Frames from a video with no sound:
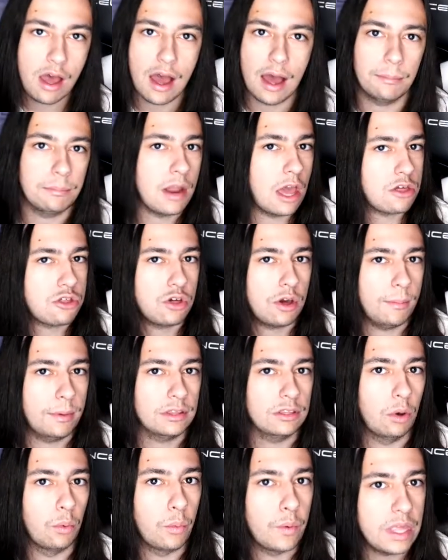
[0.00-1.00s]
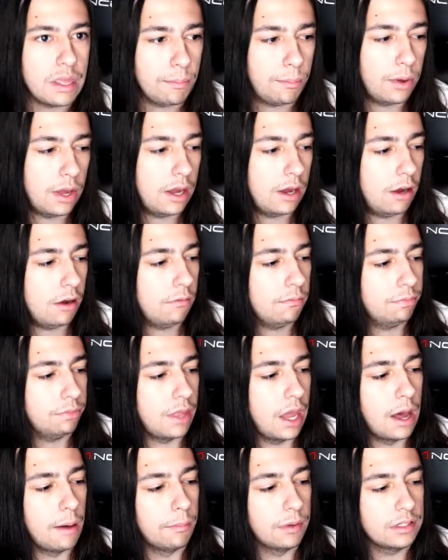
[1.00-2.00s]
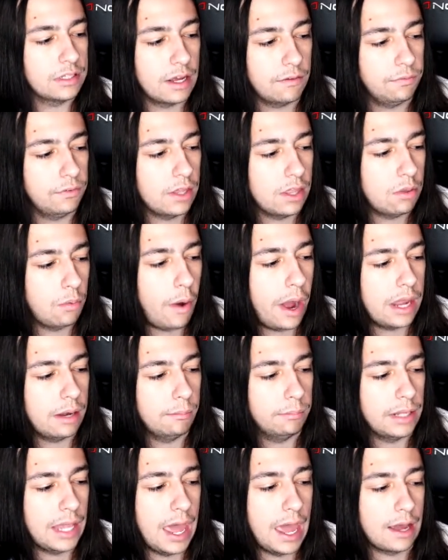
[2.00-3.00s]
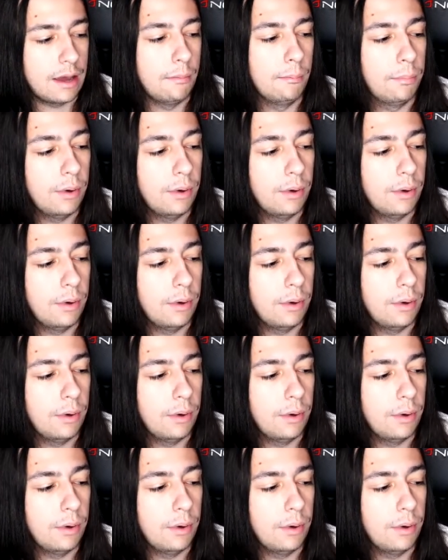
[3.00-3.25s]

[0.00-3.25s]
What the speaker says: I'm not sure about the wheat pair, but definitely the white and black.